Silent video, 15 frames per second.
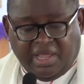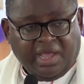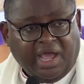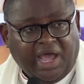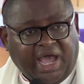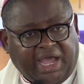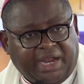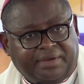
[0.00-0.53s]

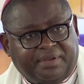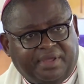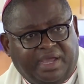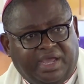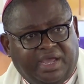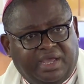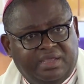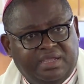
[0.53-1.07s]
And
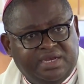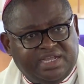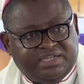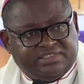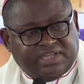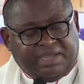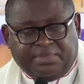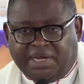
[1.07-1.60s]
in the
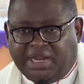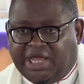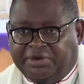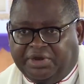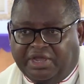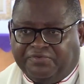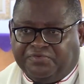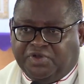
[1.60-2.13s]

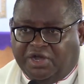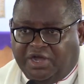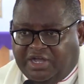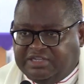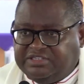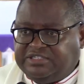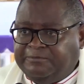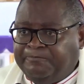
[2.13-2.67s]
seminary, of
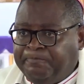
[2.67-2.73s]
course,